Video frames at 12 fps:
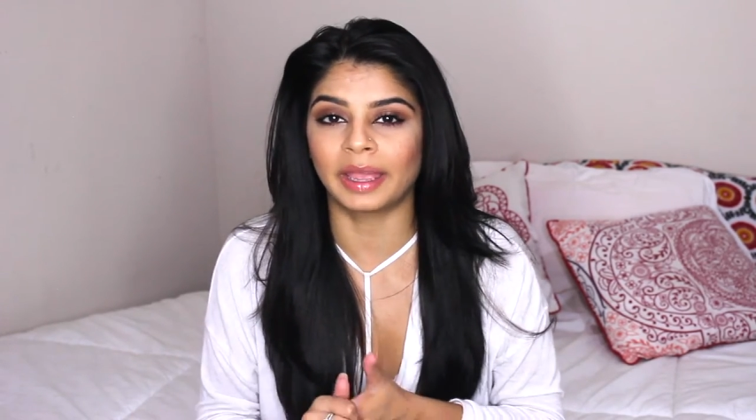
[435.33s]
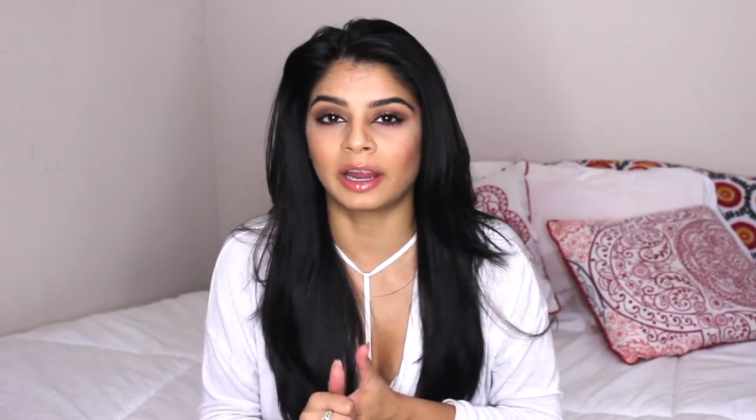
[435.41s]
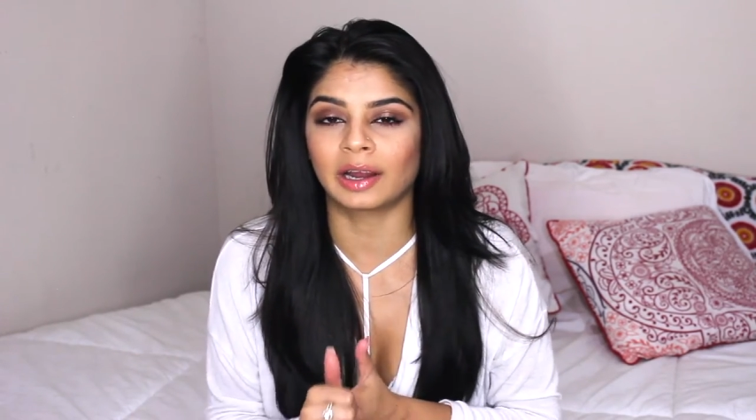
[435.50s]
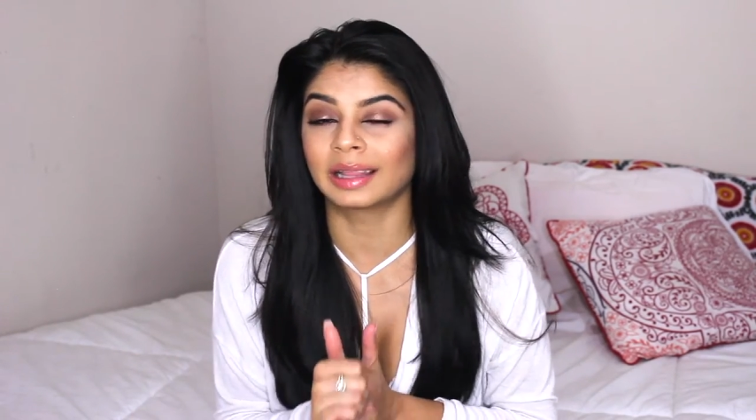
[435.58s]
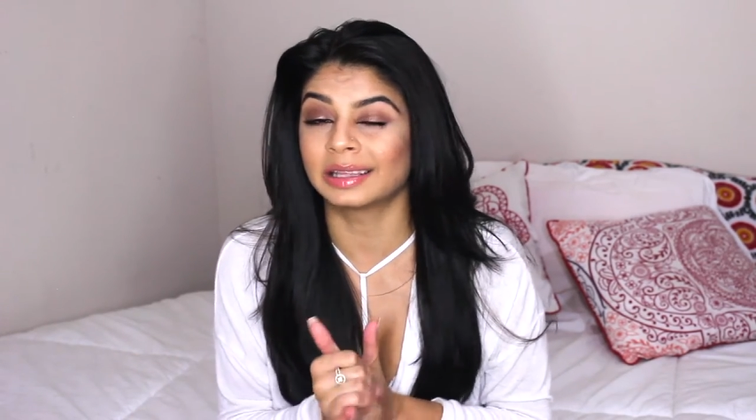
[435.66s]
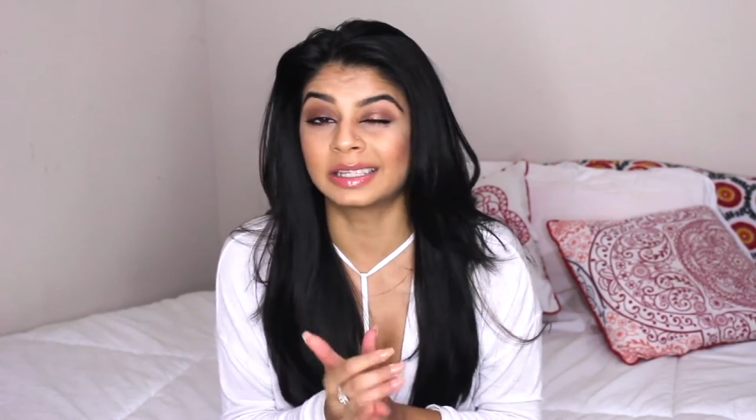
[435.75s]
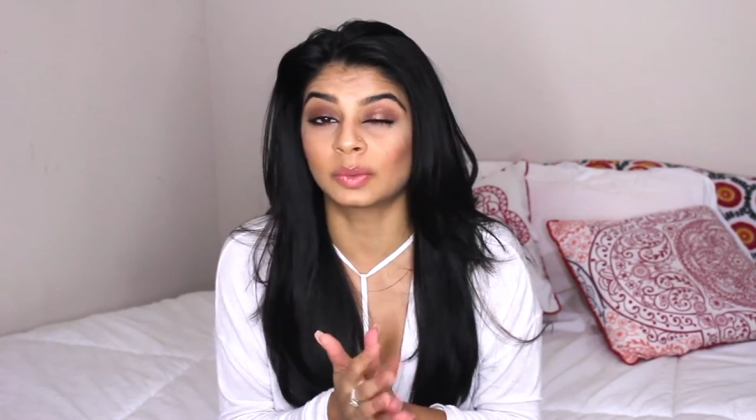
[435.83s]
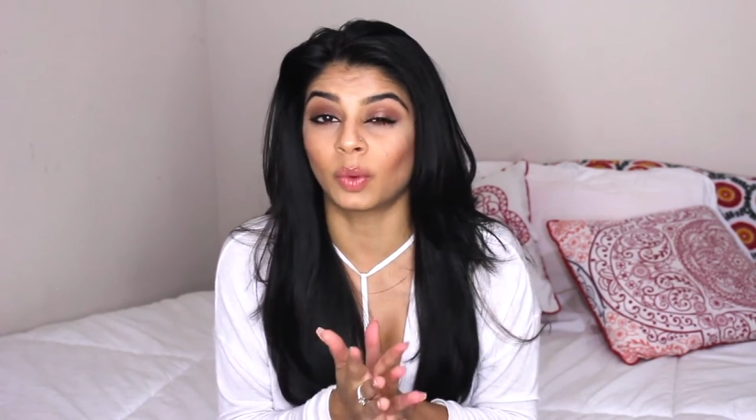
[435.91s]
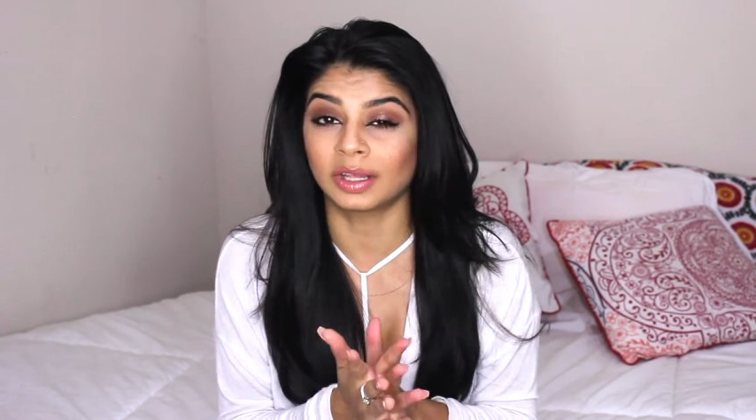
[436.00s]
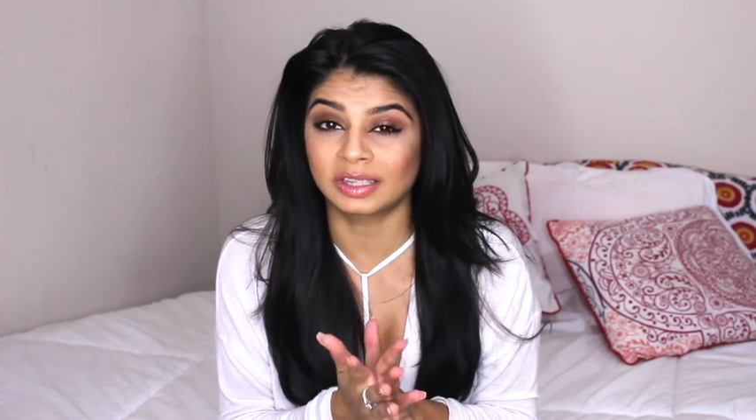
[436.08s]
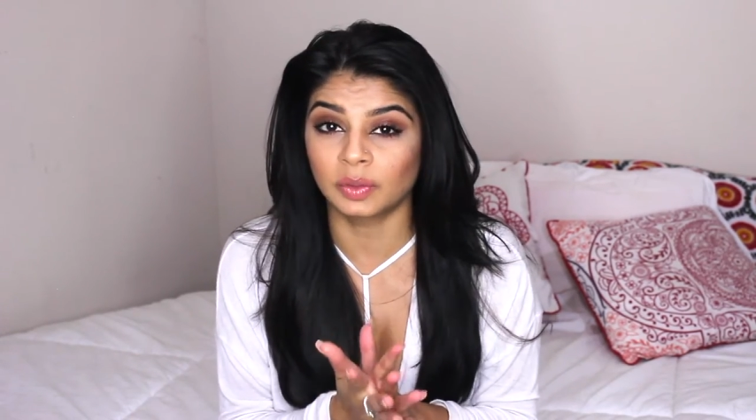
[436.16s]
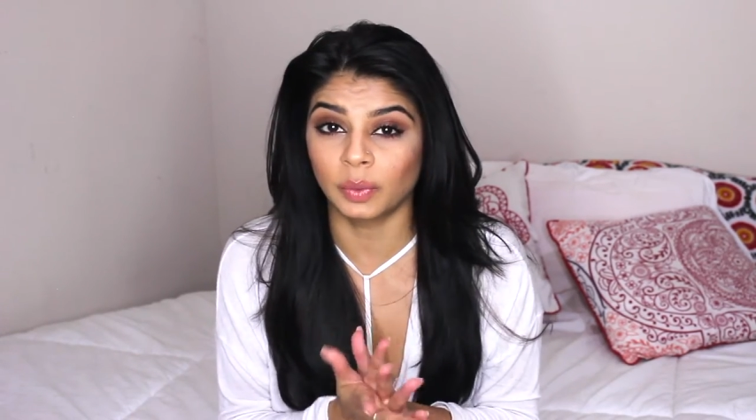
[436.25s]
hair at least
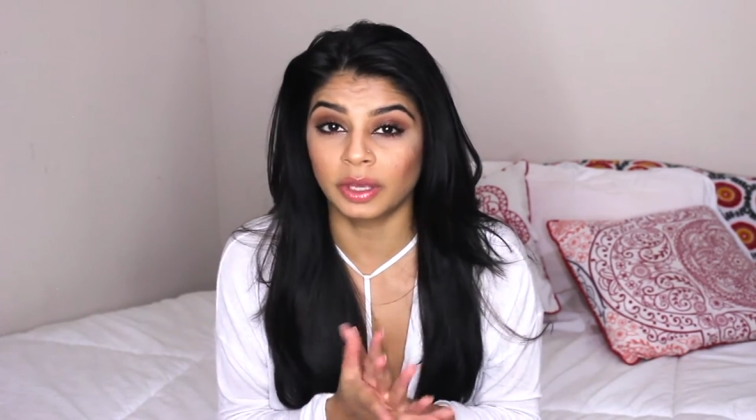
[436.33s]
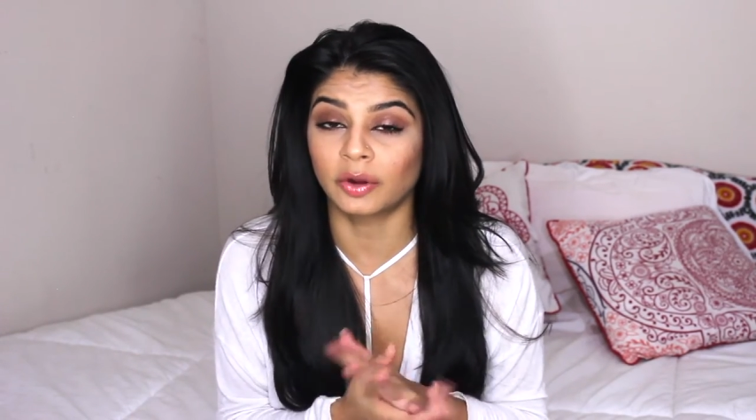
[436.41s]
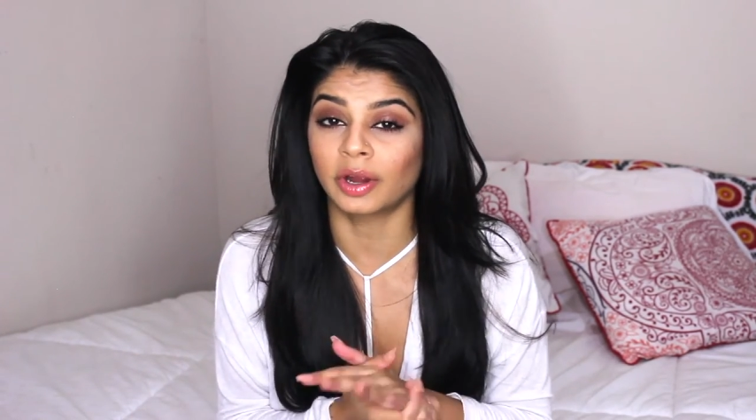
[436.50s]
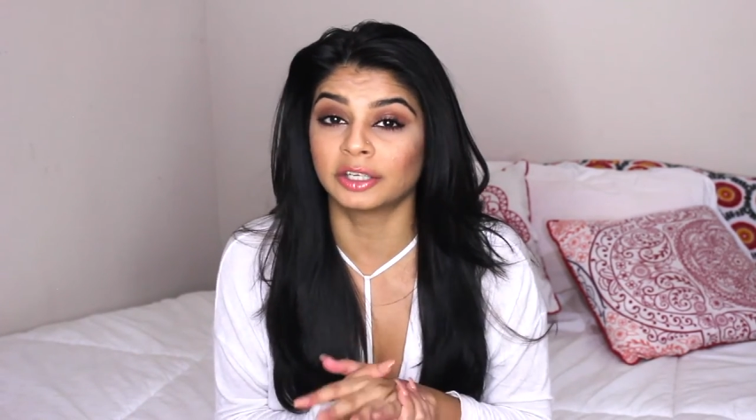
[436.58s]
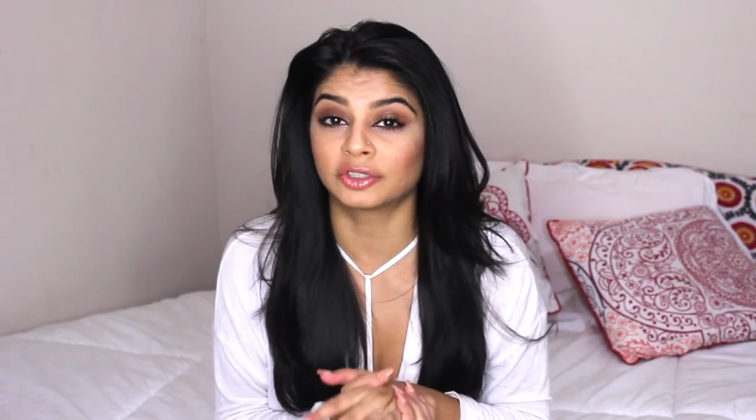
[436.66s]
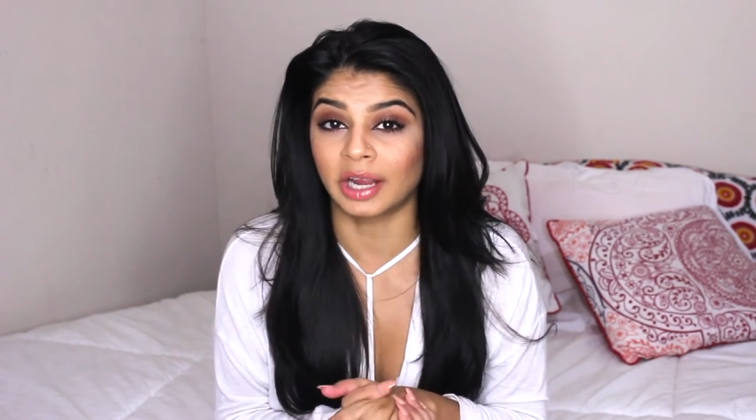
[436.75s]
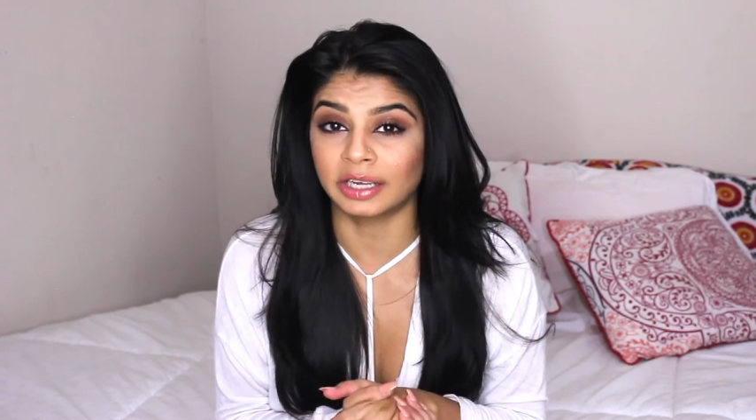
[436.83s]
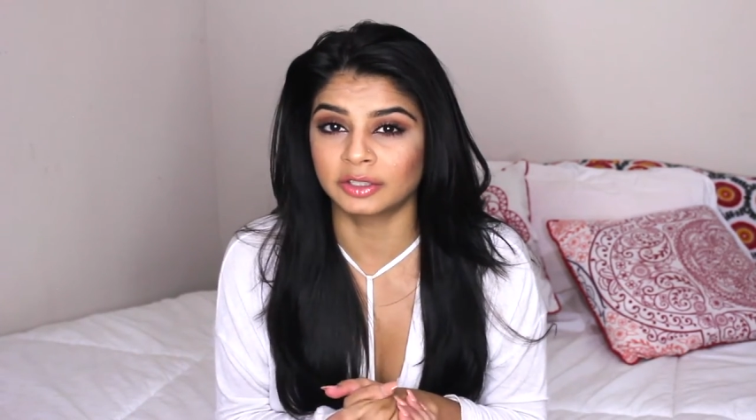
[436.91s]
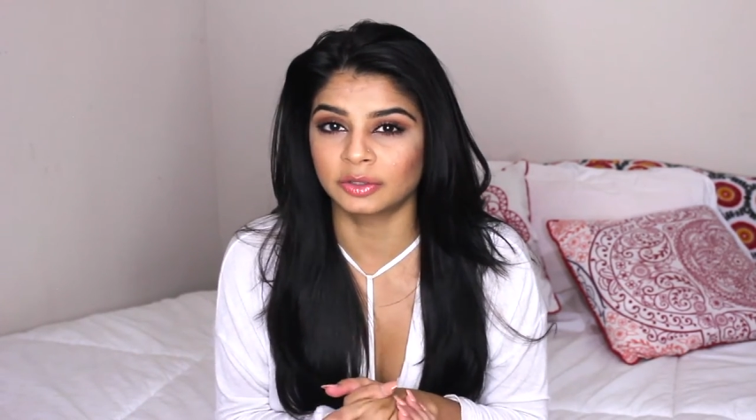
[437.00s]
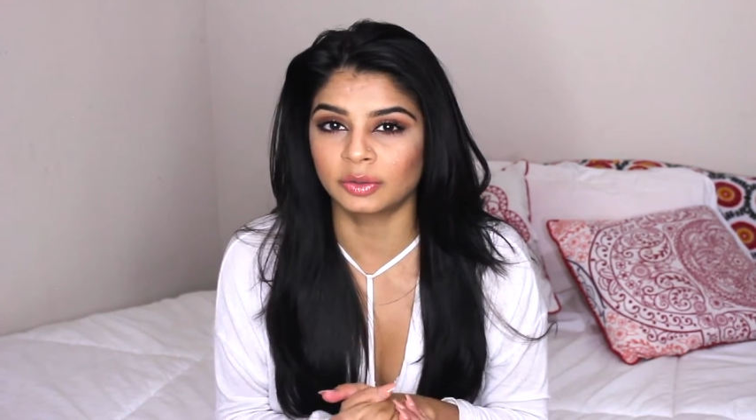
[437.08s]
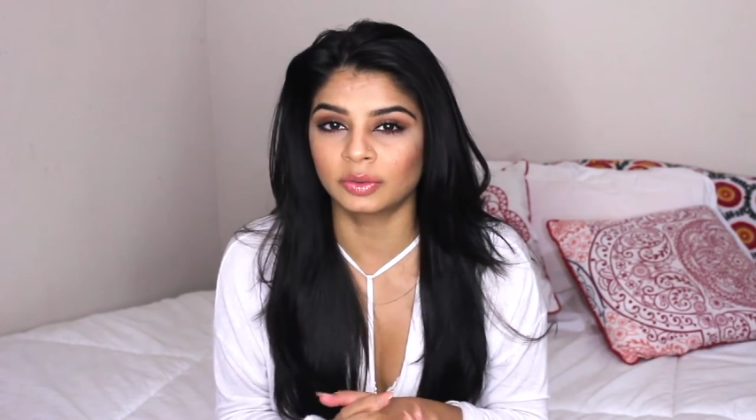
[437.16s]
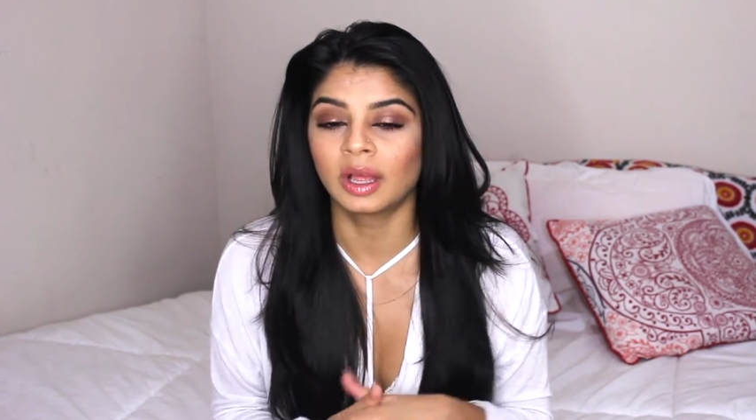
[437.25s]
once a week or I try
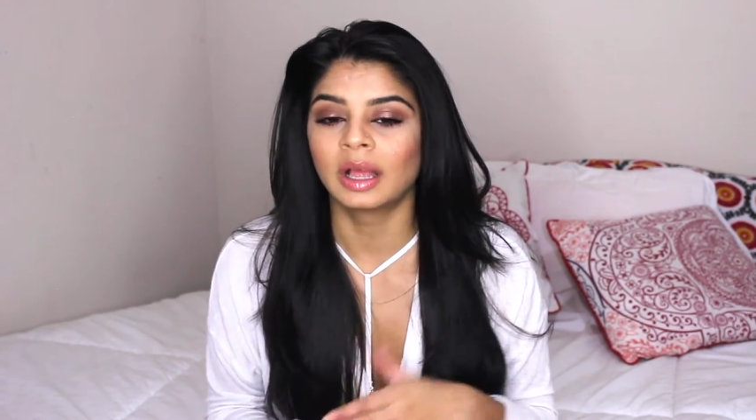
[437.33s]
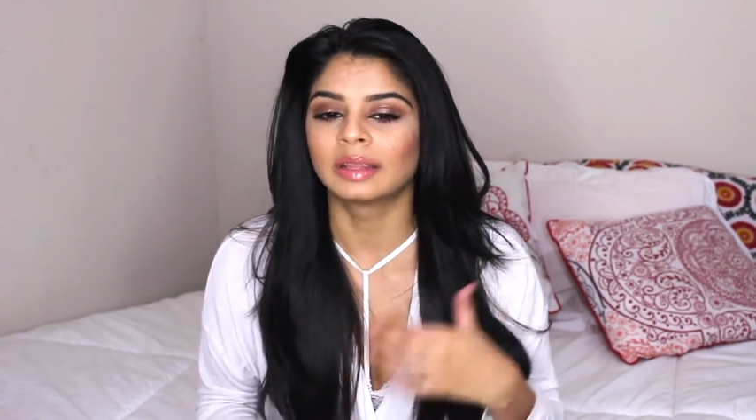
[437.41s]
to.